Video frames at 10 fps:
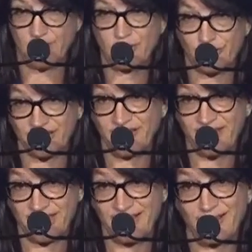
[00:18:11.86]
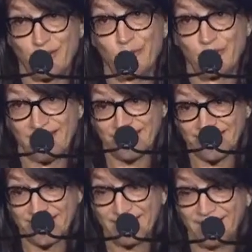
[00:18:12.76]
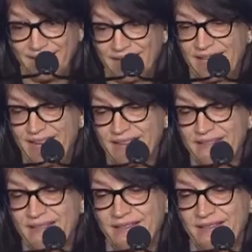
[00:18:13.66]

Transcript: You're living here, really? They'd ask.